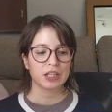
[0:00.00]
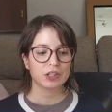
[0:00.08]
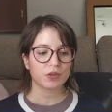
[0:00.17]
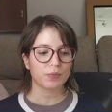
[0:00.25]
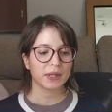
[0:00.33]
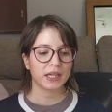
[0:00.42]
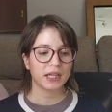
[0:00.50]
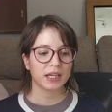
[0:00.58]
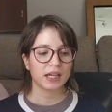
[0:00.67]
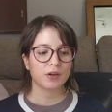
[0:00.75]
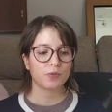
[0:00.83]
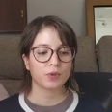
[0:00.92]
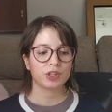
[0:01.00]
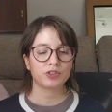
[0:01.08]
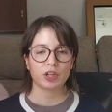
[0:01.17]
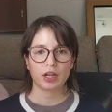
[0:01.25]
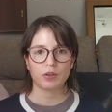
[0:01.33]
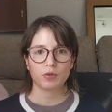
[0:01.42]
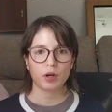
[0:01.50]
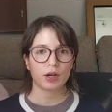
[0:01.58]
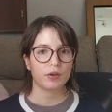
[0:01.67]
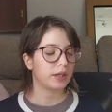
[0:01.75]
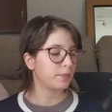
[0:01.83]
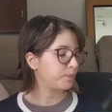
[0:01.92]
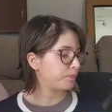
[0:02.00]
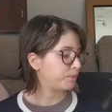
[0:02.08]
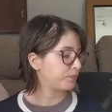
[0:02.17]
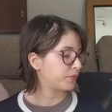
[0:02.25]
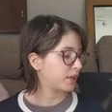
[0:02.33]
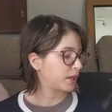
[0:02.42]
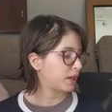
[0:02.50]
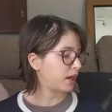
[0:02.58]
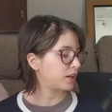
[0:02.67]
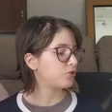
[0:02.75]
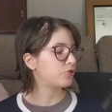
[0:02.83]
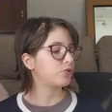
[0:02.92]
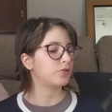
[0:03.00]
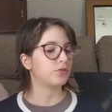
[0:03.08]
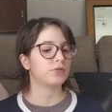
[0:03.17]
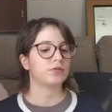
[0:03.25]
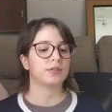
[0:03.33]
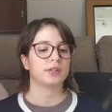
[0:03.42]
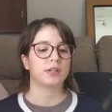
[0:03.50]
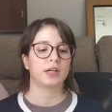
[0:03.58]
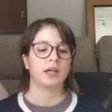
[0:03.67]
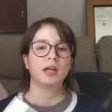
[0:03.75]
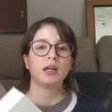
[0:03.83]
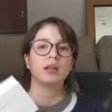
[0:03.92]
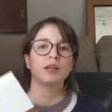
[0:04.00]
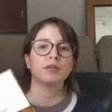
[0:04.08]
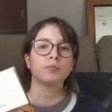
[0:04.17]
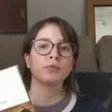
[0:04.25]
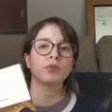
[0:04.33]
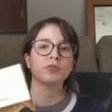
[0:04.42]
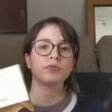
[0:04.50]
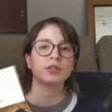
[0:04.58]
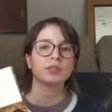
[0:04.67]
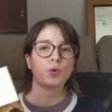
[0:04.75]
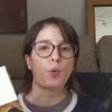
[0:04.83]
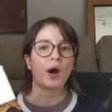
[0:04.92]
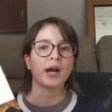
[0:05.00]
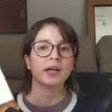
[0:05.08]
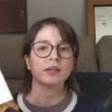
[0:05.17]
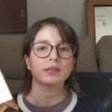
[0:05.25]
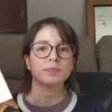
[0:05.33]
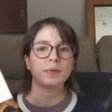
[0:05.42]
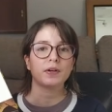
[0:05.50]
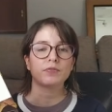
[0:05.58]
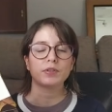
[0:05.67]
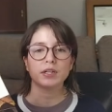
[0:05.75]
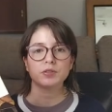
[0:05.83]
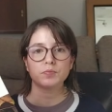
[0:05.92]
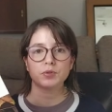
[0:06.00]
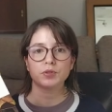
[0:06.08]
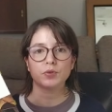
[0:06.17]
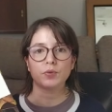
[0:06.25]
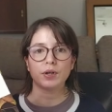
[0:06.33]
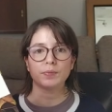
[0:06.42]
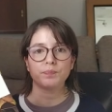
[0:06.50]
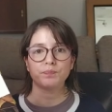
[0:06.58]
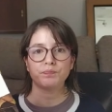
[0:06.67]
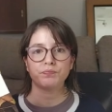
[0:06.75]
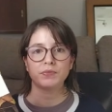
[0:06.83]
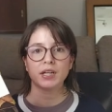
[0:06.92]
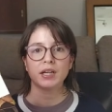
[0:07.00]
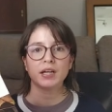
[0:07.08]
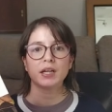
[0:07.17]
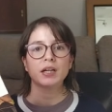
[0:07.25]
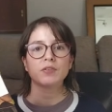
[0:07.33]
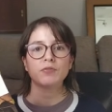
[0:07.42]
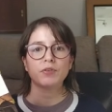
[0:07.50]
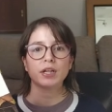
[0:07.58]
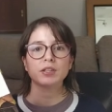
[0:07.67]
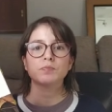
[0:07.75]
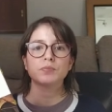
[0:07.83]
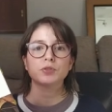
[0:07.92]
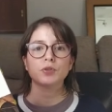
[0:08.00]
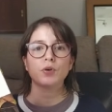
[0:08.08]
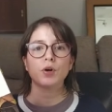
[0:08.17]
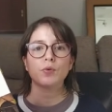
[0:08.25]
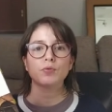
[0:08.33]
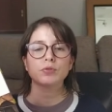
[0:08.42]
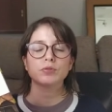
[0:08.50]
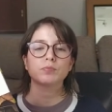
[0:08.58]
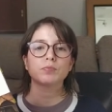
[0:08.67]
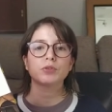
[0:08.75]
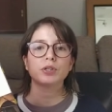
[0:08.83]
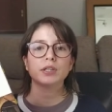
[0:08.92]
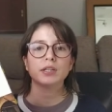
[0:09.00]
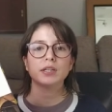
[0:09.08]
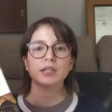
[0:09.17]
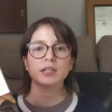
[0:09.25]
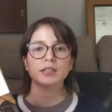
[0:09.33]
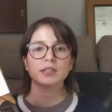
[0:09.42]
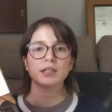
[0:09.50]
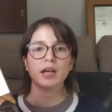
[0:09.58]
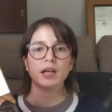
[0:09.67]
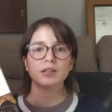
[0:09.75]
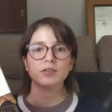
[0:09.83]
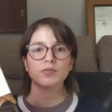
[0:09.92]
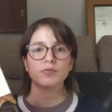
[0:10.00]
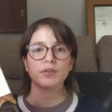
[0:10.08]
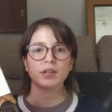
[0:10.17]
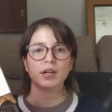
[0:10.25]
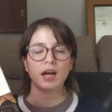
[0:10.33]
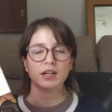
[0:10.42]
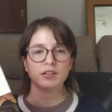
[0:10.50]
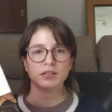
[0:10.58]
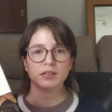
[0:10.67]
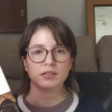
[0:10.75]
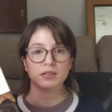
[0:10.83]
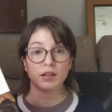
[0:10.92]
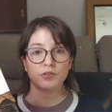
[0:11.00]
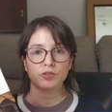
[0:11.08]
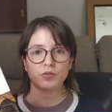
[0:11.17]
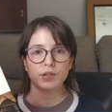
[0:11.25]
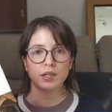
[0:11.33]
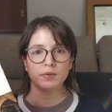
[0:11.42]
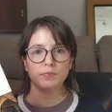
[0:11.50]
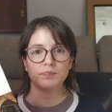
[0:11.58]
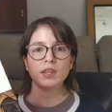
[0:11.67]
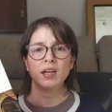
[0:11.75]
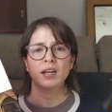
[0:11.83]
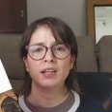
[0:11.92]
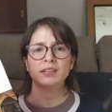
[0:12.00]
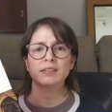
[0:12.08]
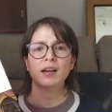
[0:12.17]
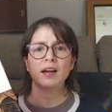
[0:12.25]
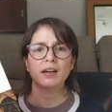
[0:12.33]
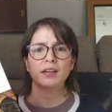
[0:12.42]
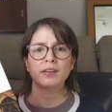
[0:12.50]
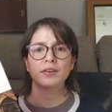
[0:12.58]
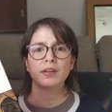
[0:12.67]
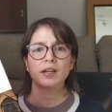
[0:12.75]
So beginning with January, I chose The Book of Disquiet by Fernando Pessoa. Fernando Pessoa was born in the end of the nineteenth century and died